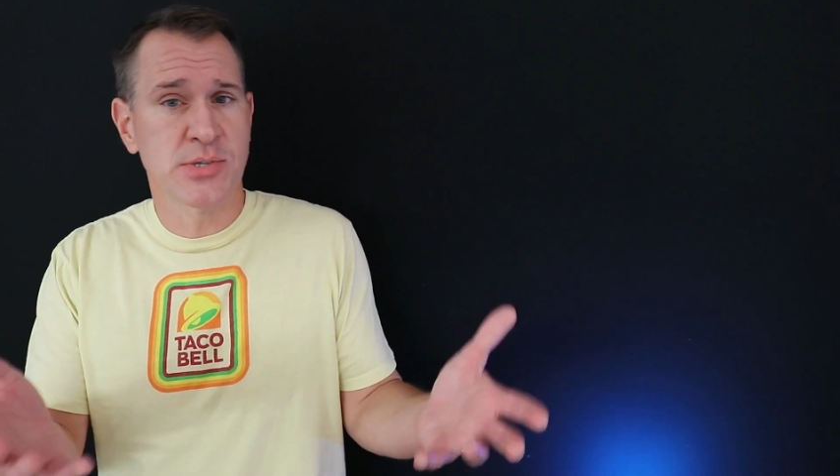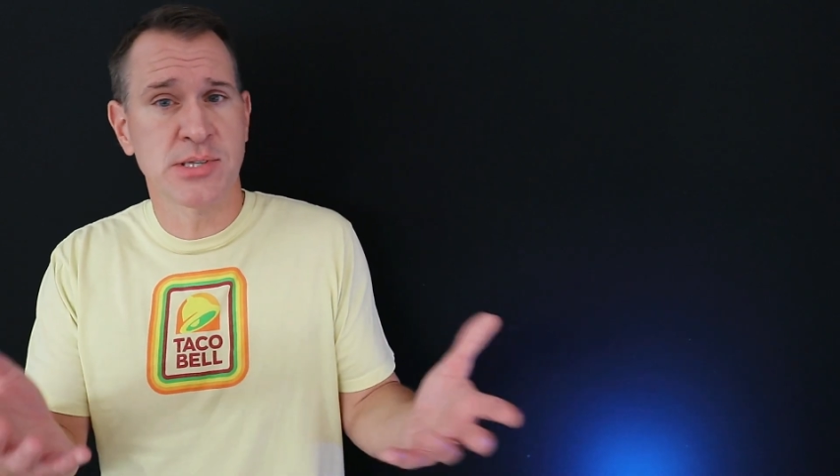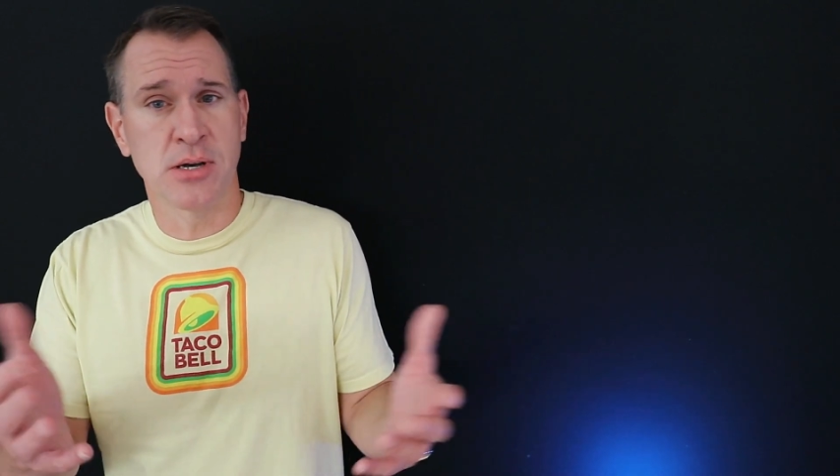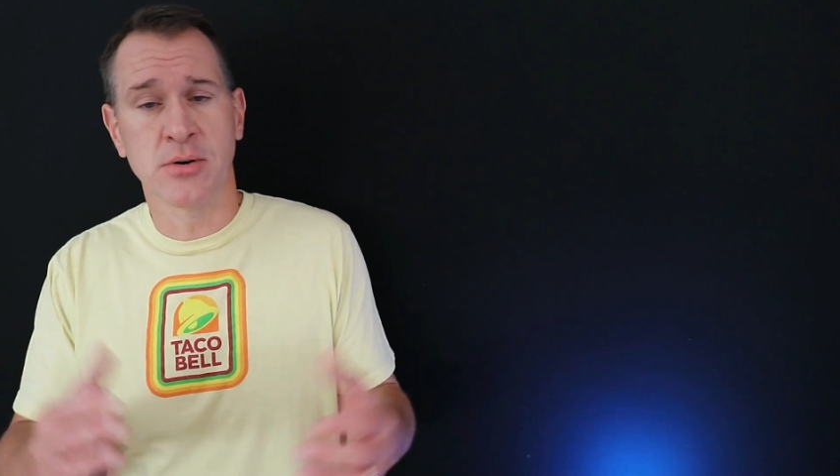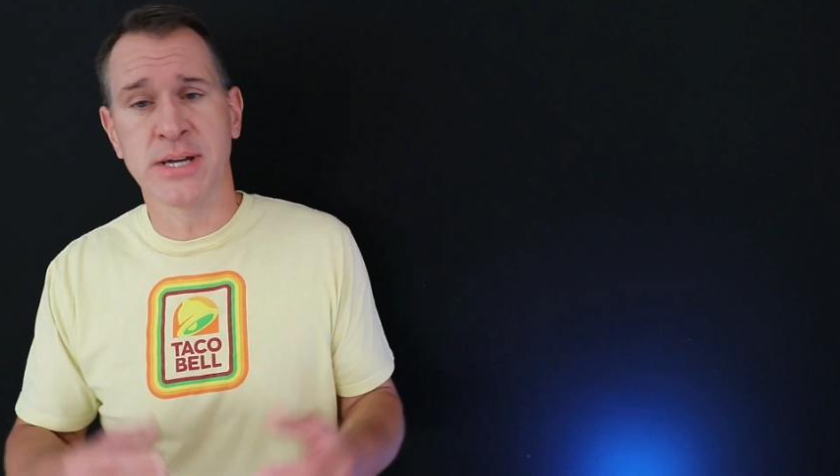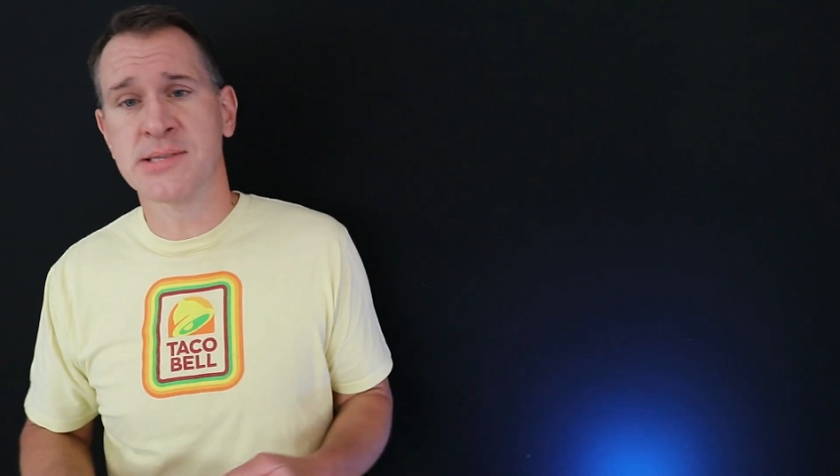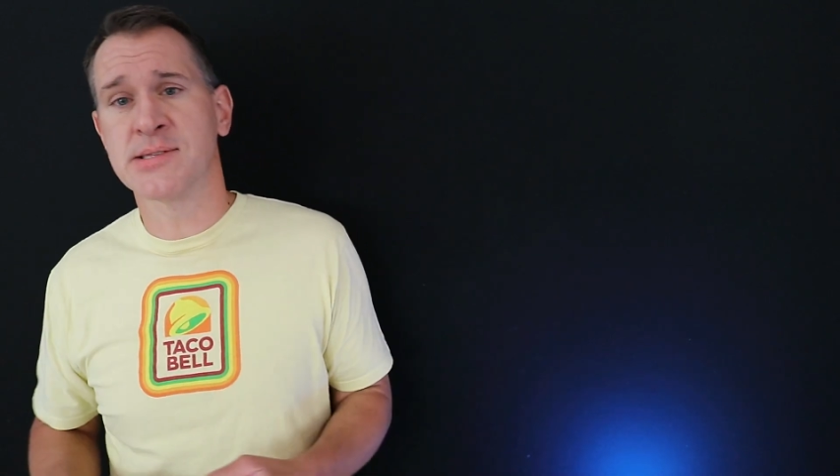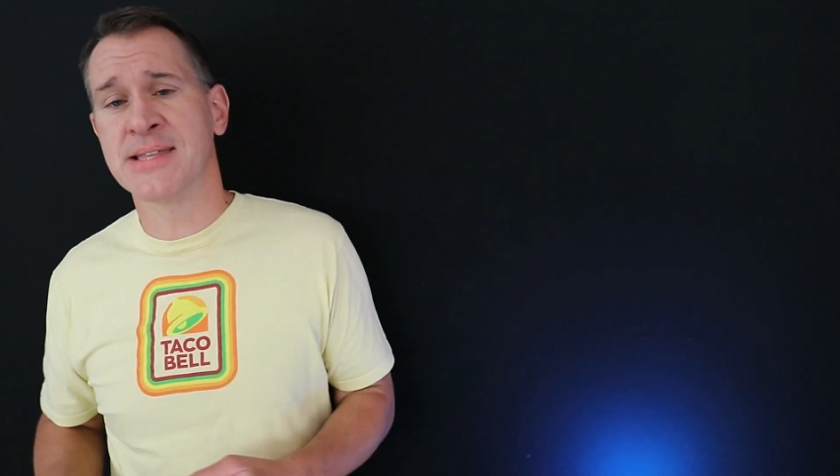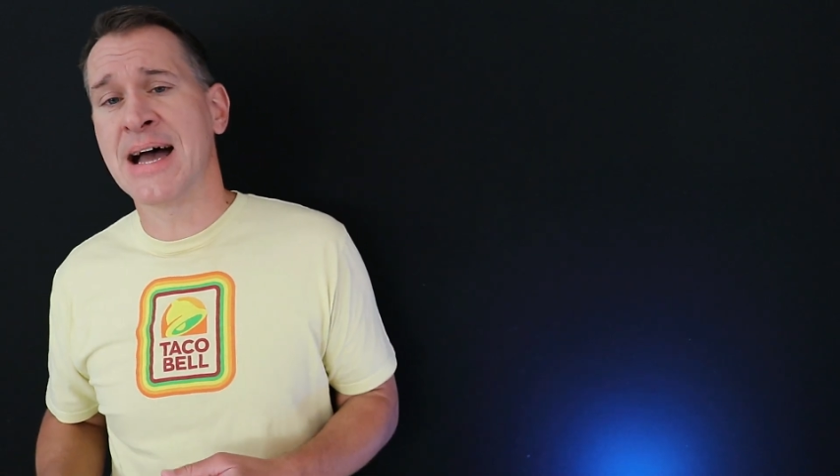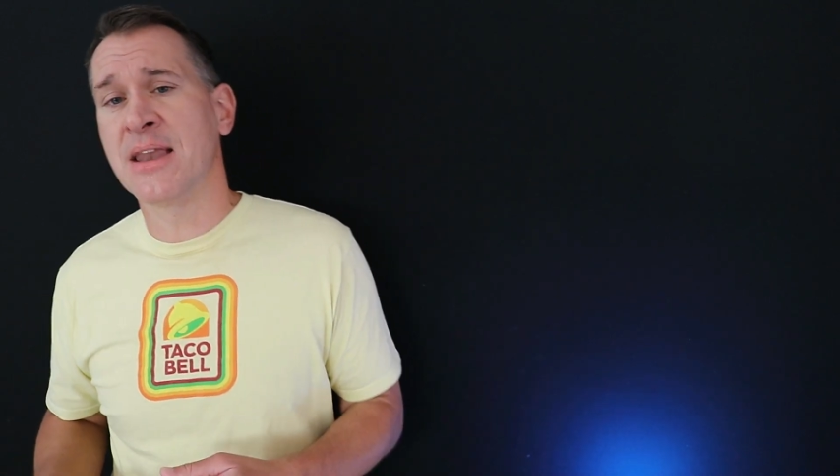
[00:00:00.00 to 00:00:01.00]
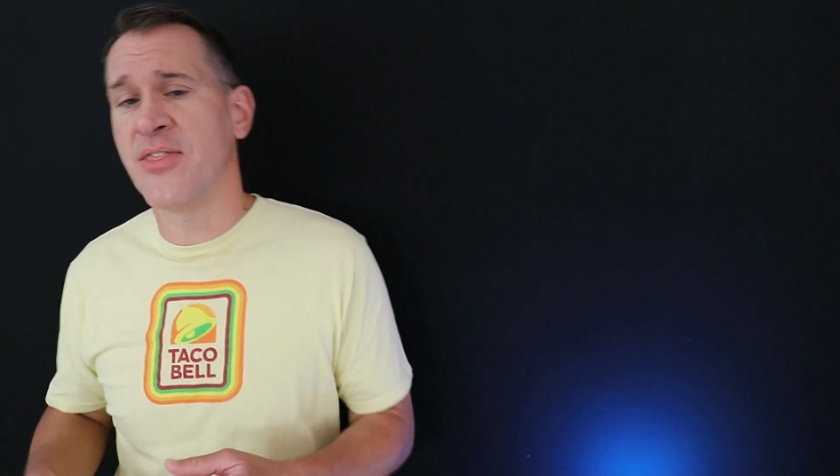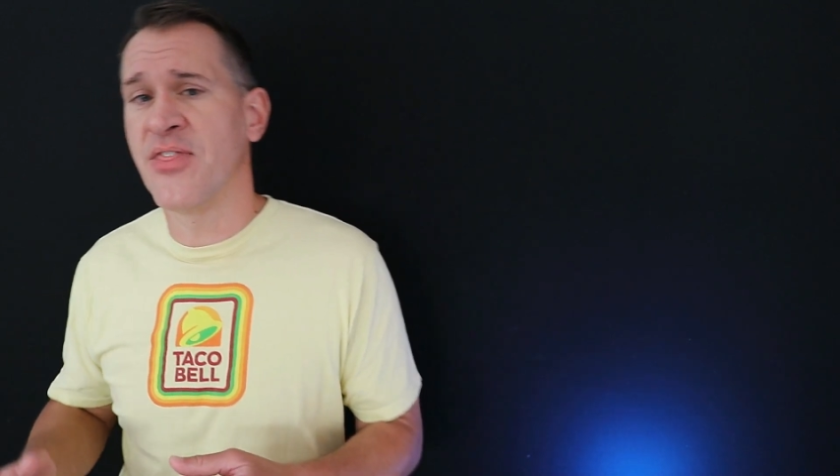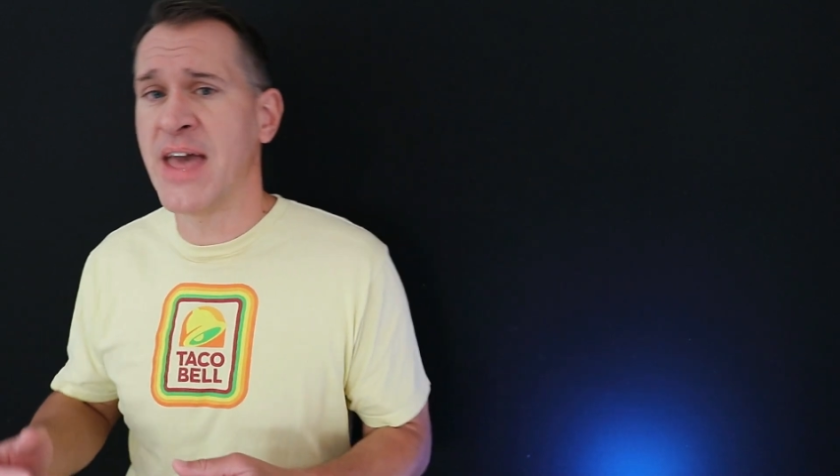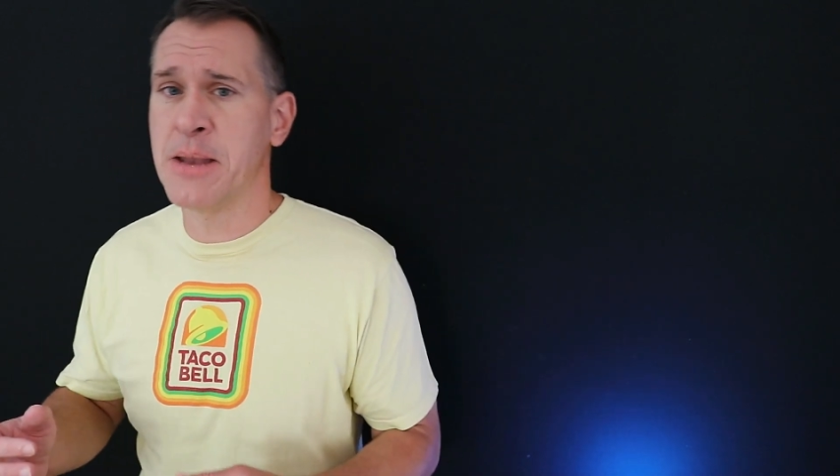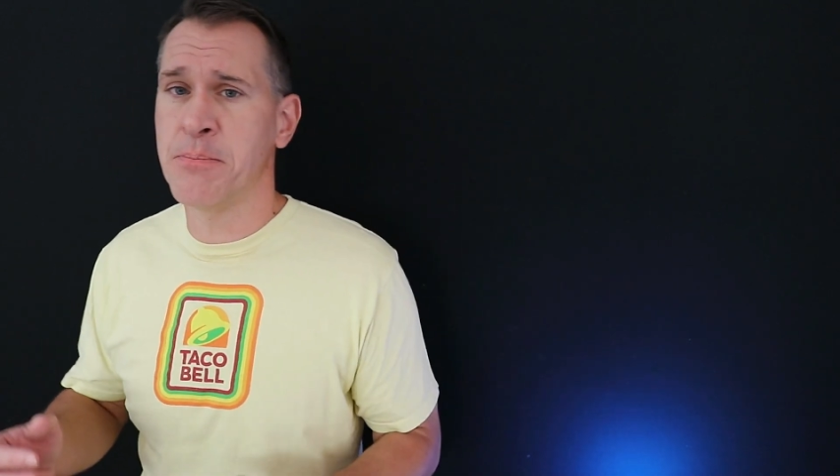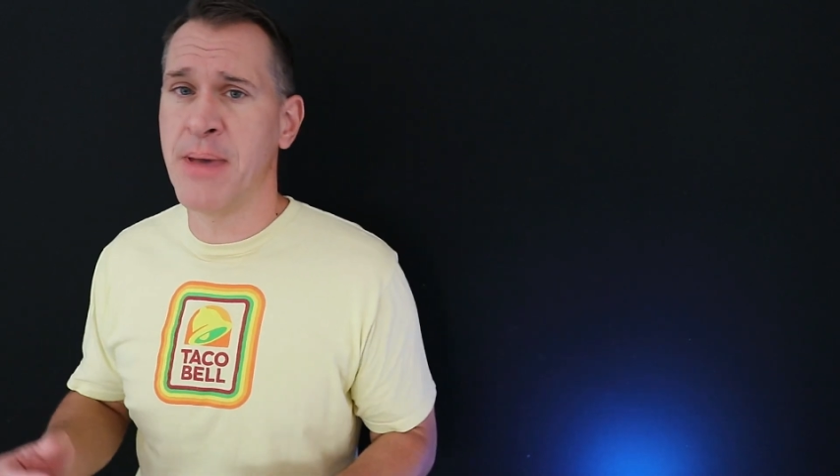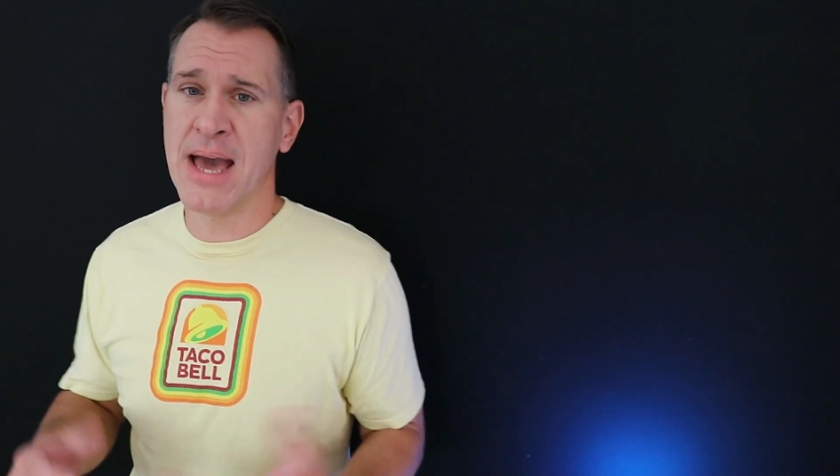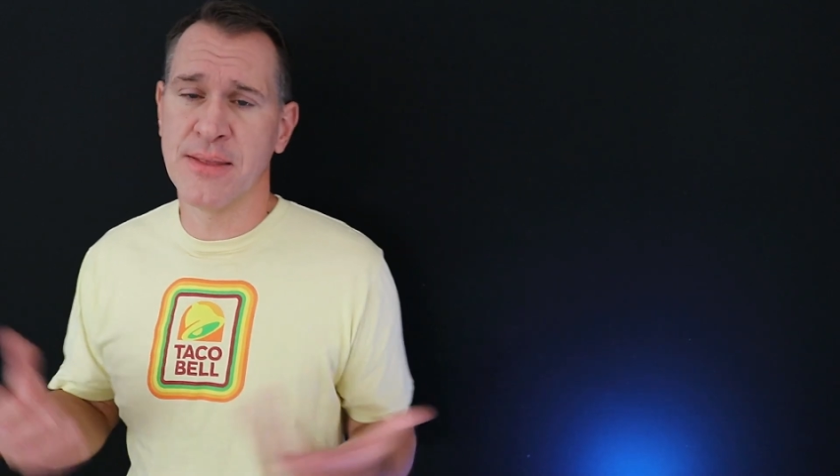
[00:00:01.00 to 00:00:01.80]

So it's not that bad.